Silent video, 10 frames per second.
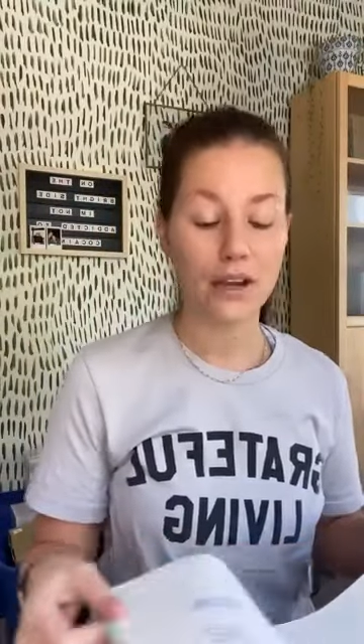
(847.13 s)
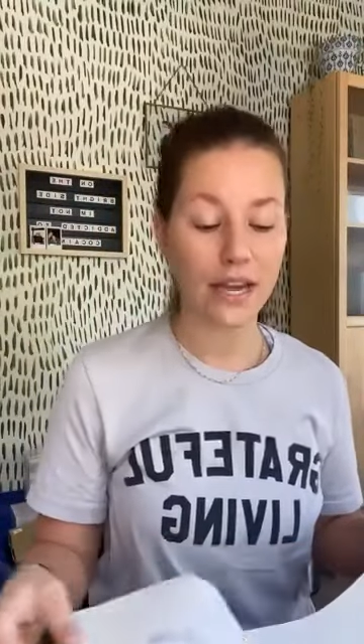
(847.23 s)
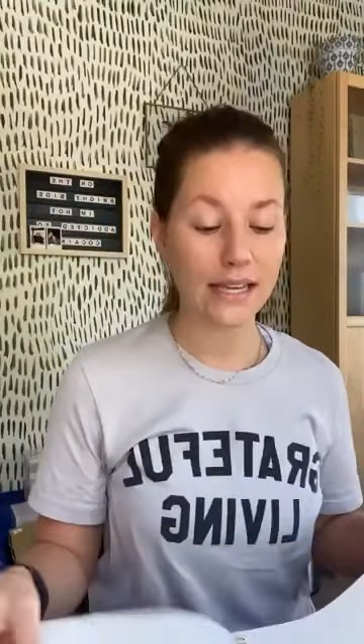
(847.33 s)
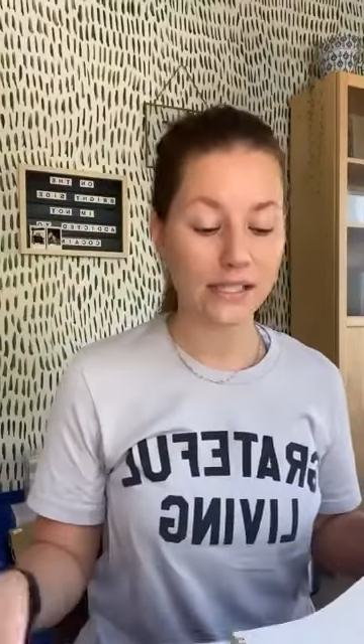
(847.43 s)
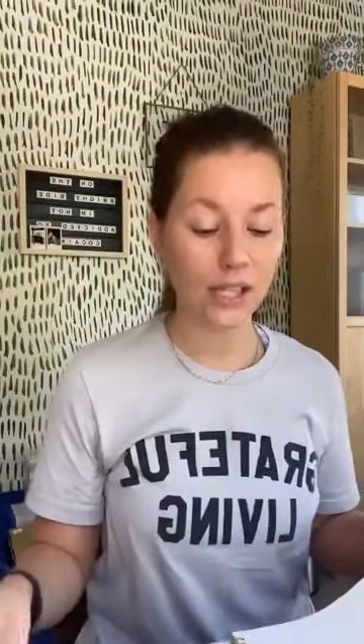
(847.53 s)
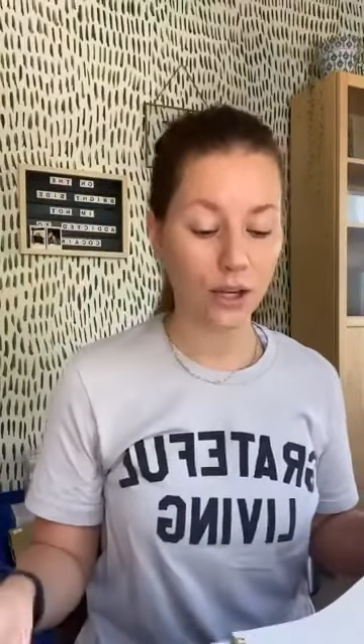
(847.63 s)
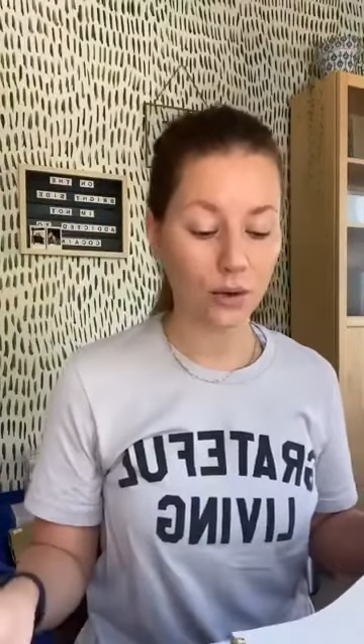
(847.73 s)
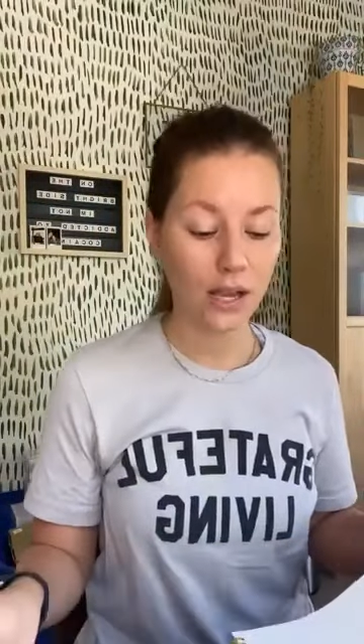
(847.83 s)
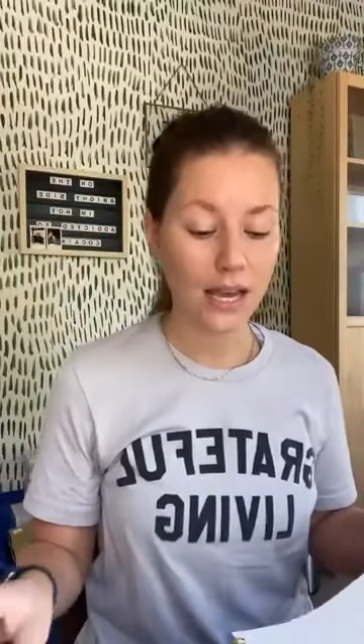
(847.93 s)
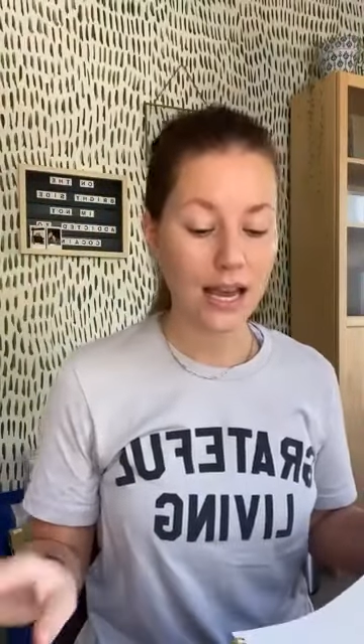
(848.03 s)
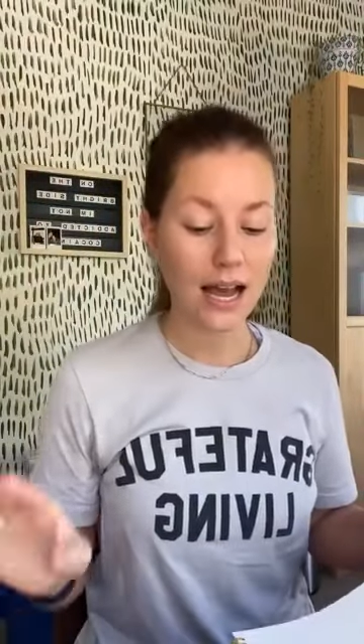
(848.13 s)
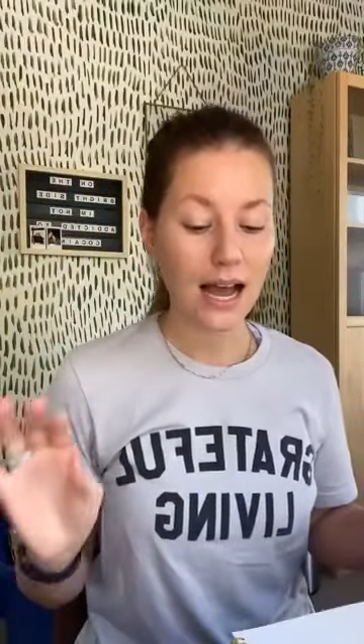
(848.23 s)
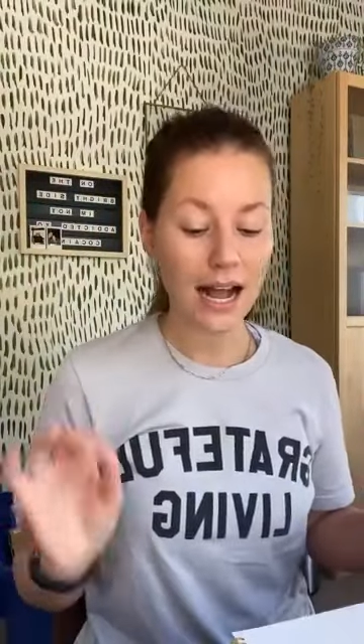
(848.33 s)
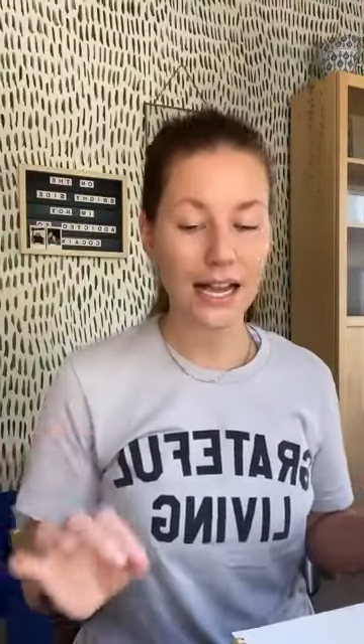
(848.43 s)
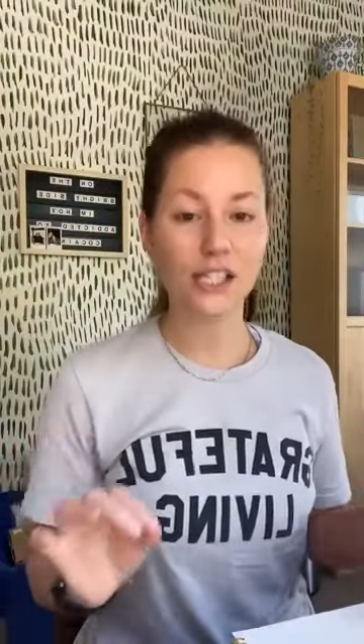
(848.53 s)
Okay, so
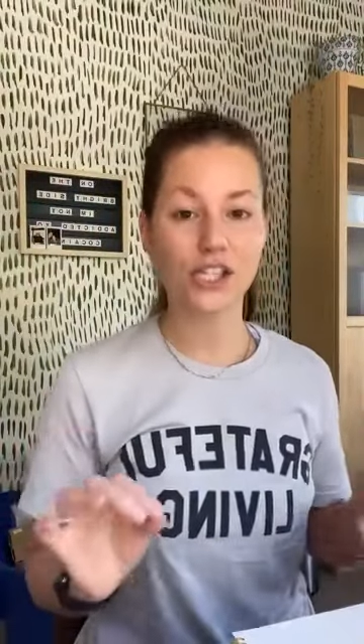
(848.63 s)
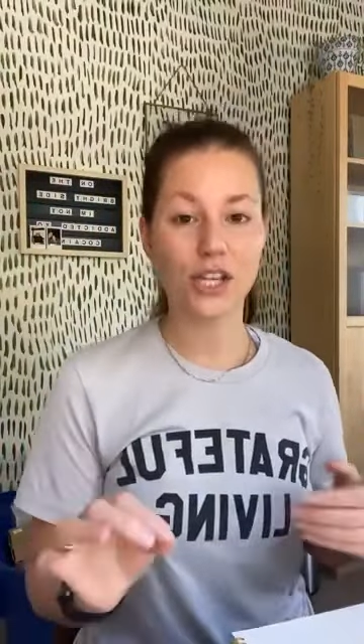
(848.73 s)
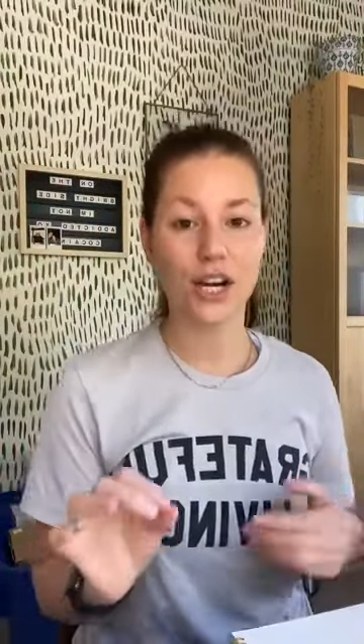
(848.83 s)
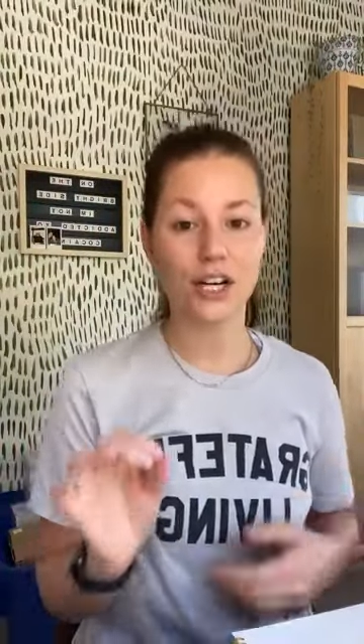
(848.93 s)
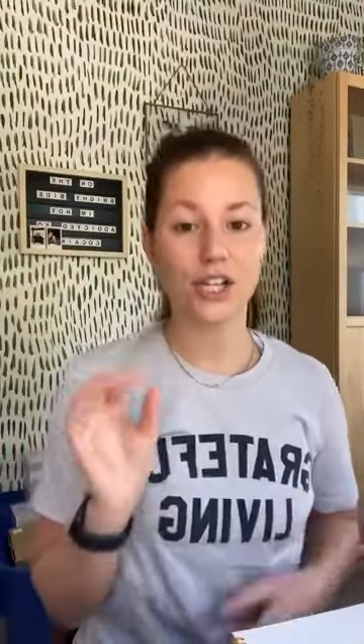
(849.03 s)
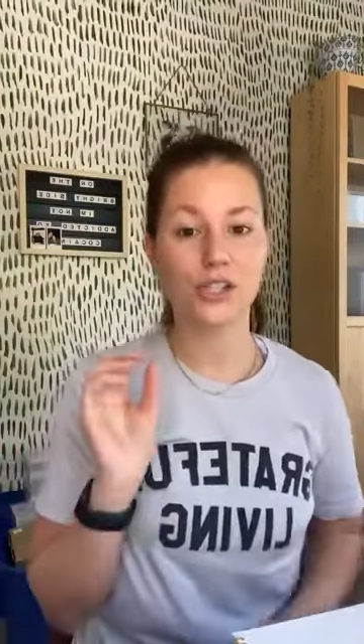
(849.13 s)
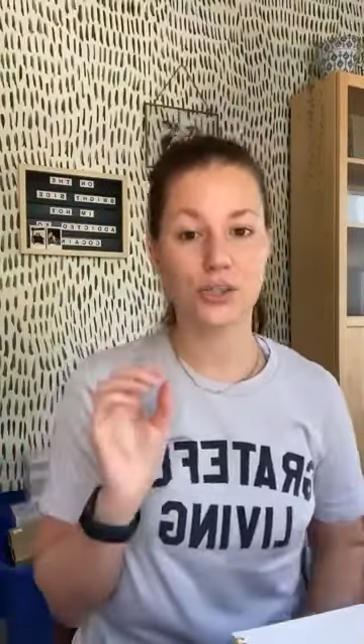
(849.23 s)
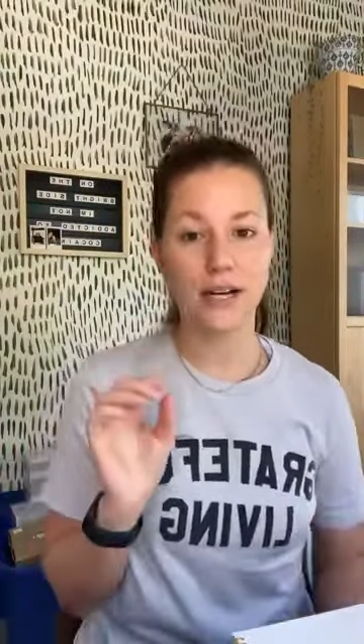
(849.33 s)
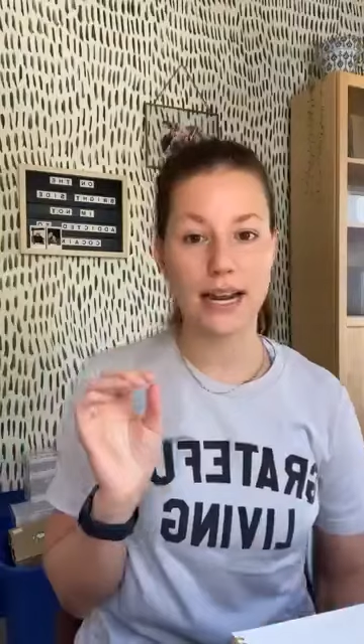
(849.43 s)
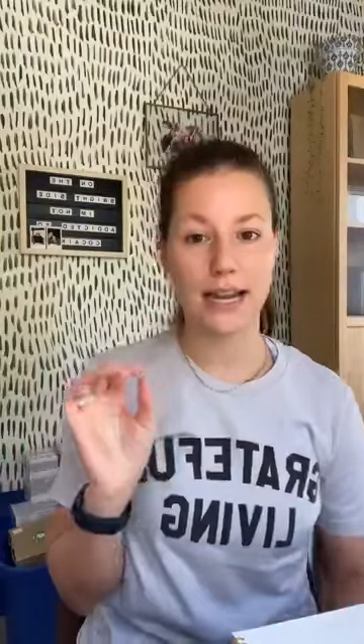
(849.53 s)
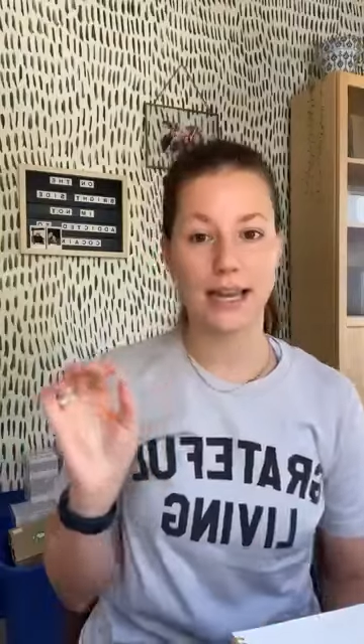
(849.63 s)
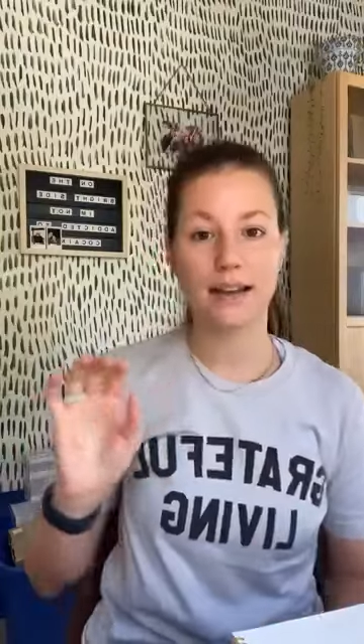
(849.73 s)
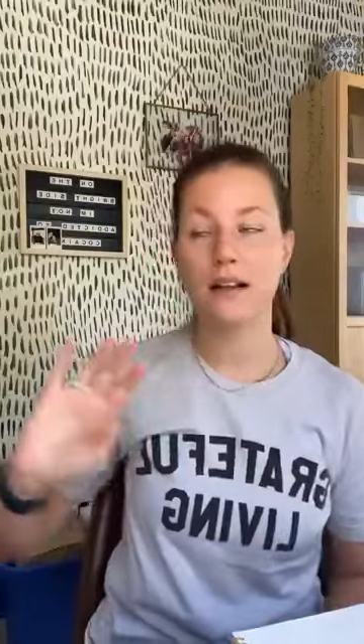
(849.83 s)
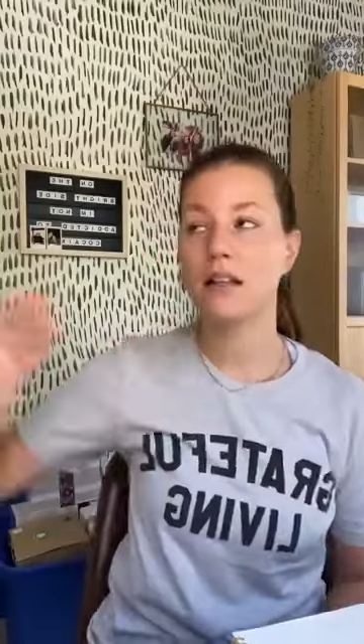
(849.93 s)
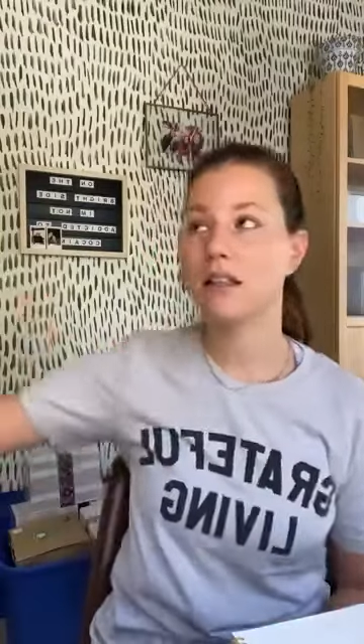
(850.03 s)
I shared a
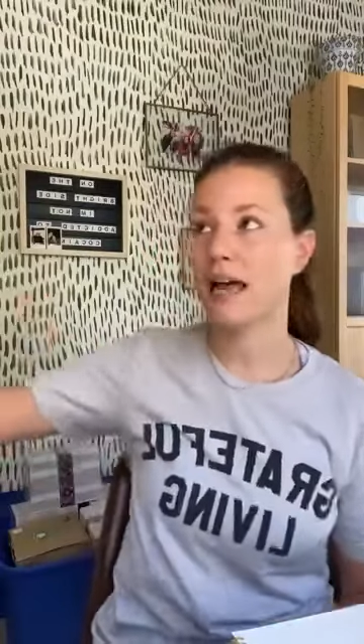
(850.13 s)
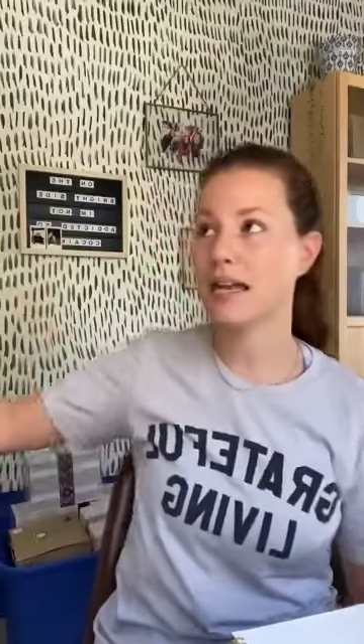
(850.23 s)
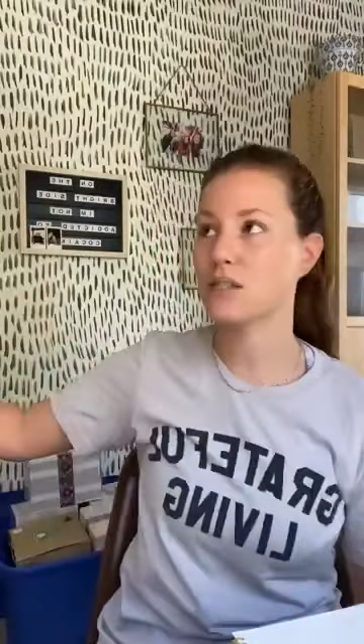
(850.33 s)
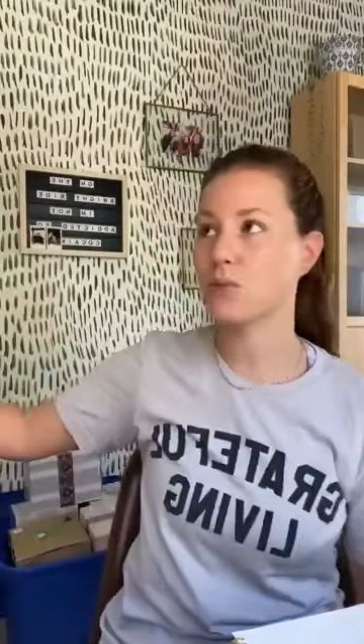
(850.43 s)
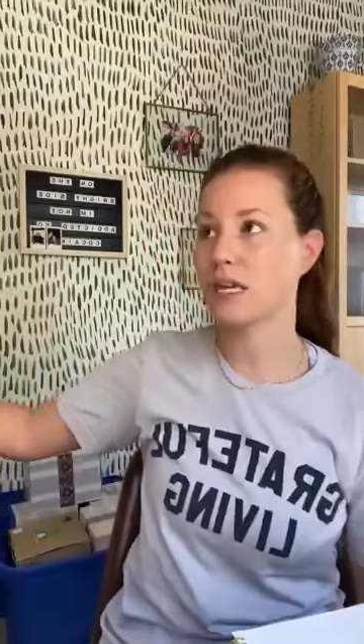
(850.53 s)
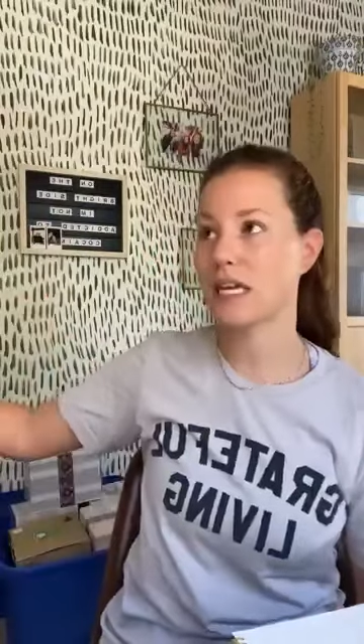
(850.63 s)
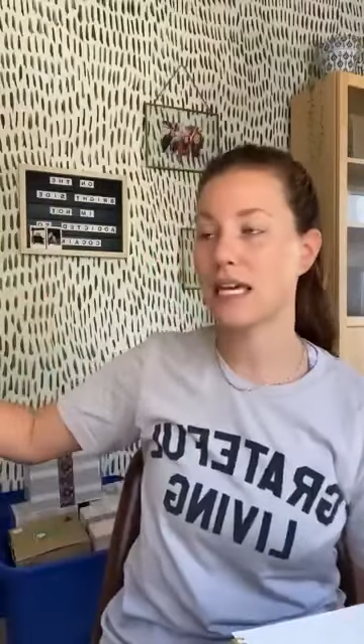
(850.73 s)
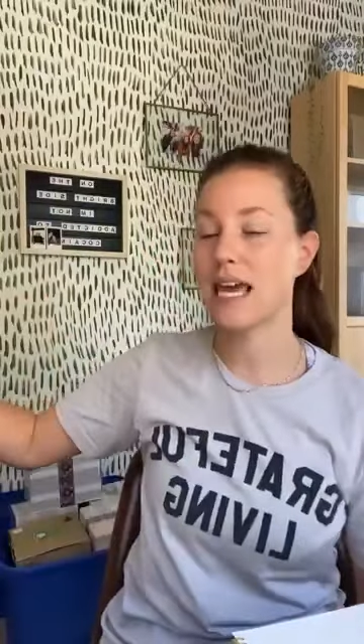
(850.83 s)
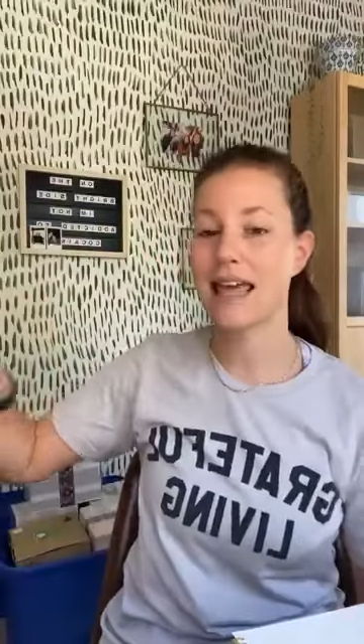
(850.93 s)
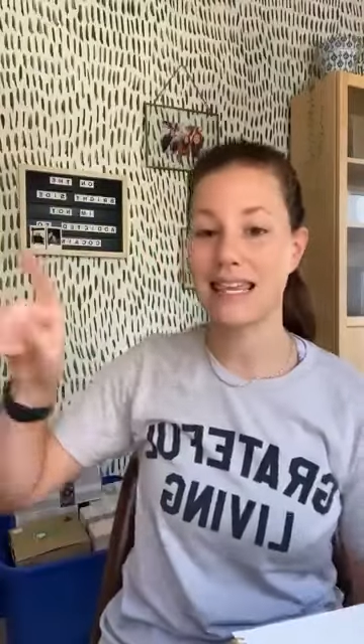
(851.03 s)
training last week,